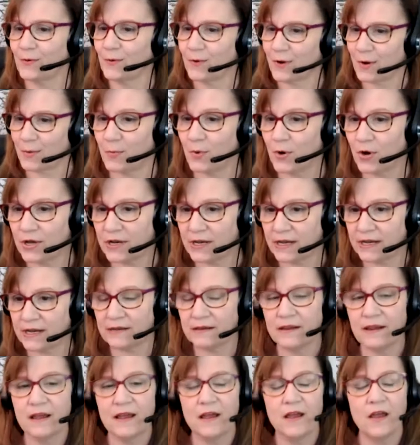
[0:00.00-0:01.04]
want to put it,
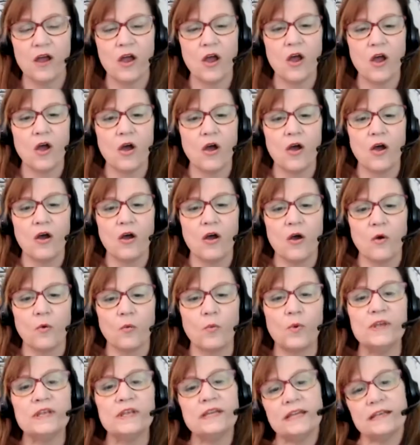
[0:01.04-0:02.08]

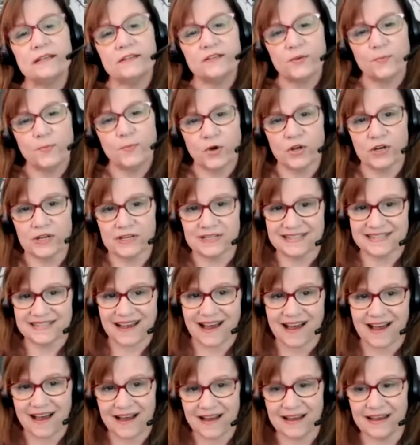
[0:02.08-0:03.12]
we need to put
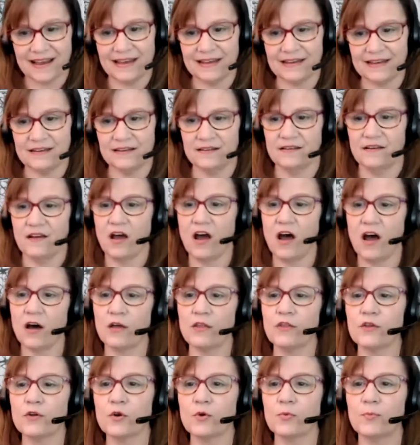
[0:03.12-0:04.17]
aside
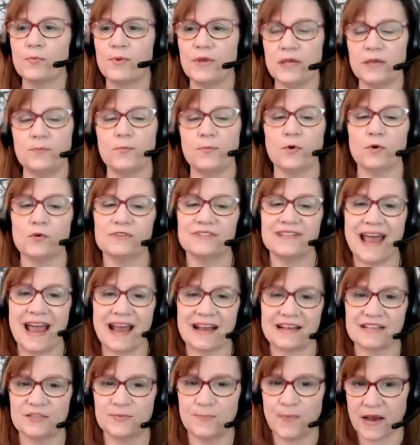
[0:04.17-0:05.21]
other people's
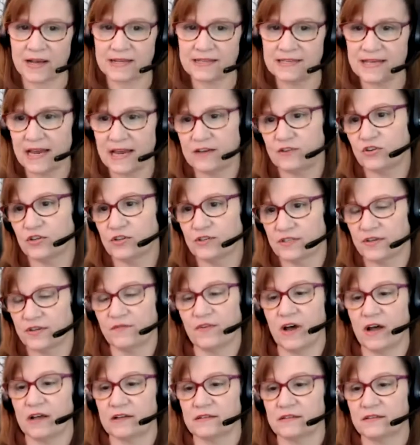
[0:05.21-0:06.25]
expectations of
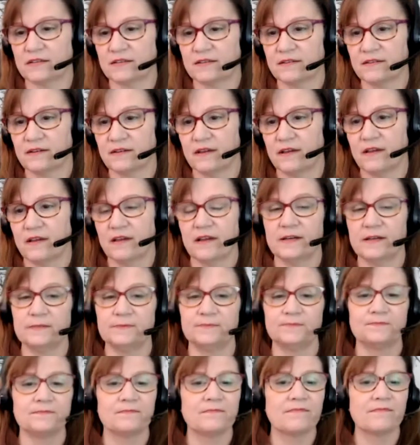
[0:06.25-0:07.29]
us.
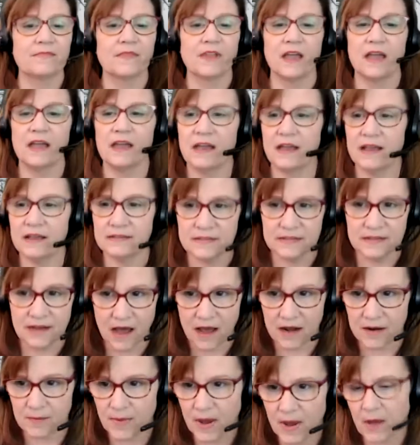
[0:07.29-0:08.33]
It's
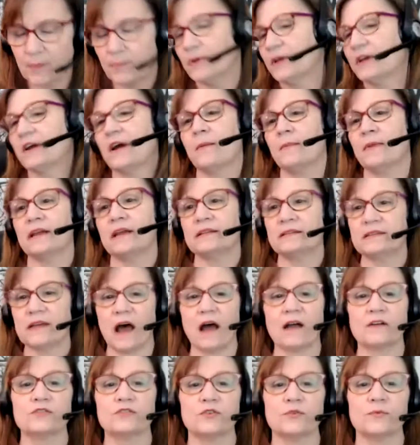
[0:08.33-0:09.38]
not about becoming a
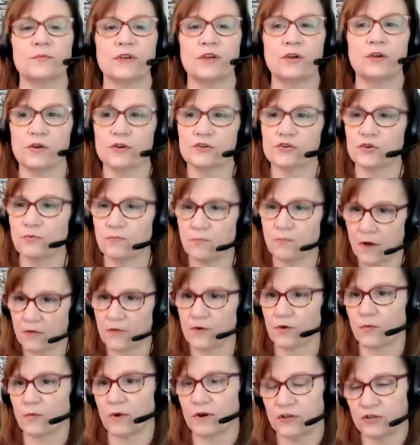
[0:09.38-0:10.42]
doctor because your
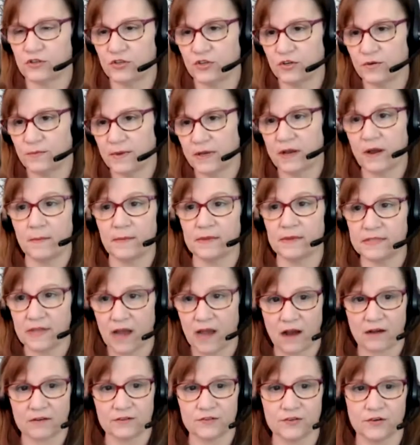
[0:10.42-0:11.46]
mother wanted you to become a
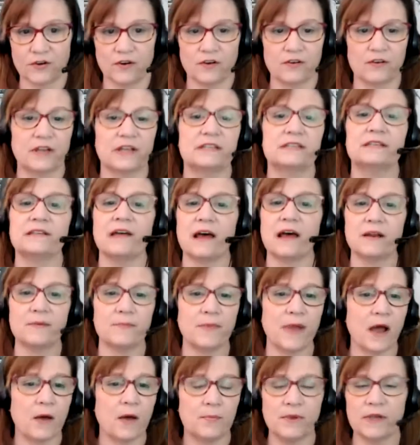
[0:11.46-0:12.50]
doctor. It's not
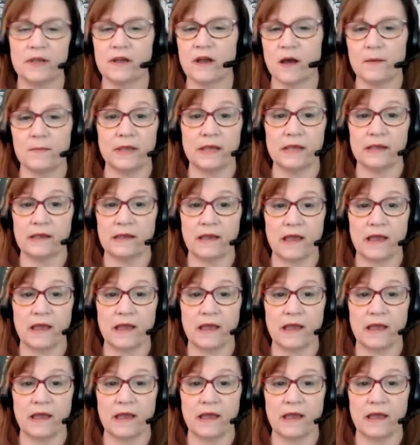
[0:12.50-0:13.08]
about becoming